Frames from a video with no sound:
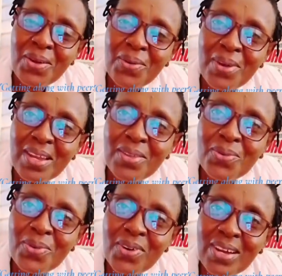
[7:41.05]
When
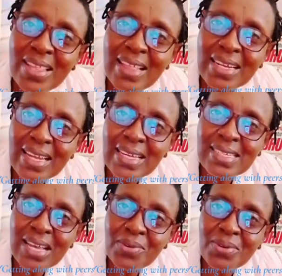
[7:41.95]
you worry that a
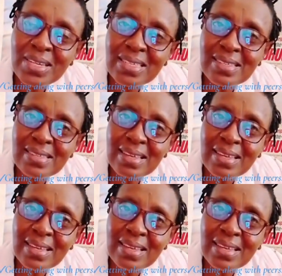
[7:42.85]
child is